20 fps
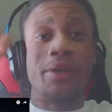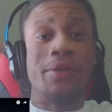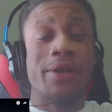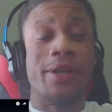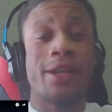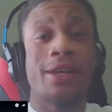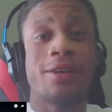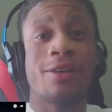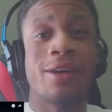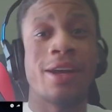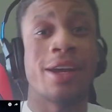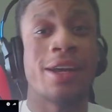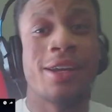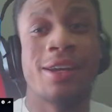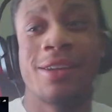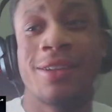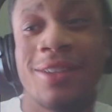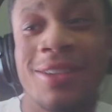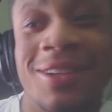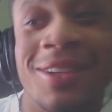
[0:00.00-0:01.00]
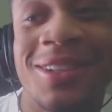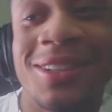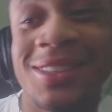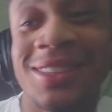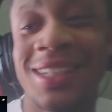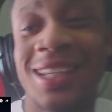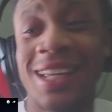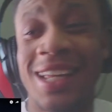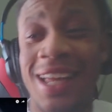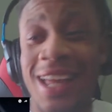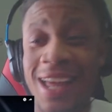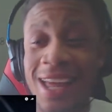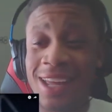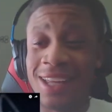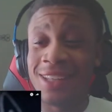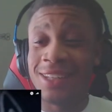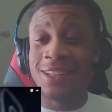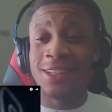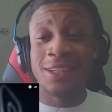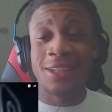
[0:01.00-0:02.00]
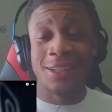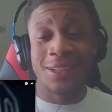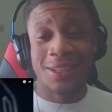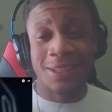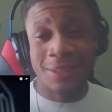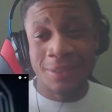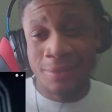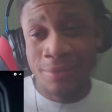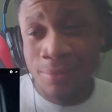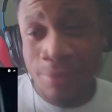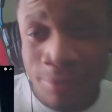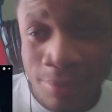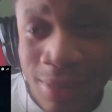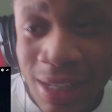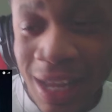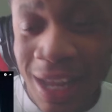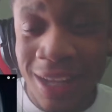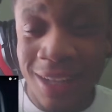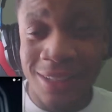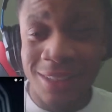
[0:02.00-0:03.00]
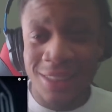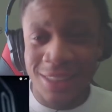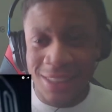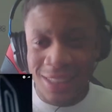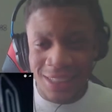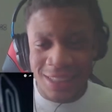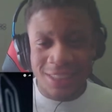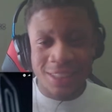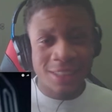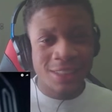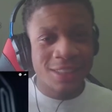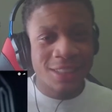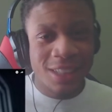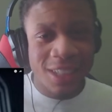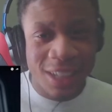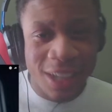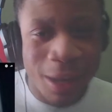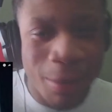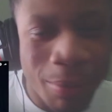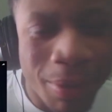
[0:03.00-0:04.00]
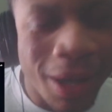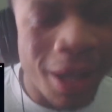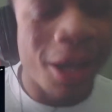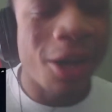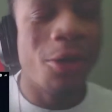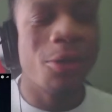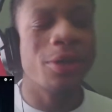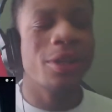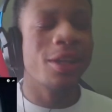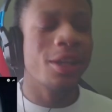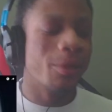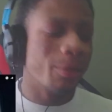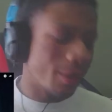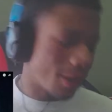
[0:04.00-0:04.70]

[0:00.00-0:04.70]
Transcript: we get it cracking now. You know what I'm saying? Hey, look, I done seen this shit, and I'm like, oh yeah, we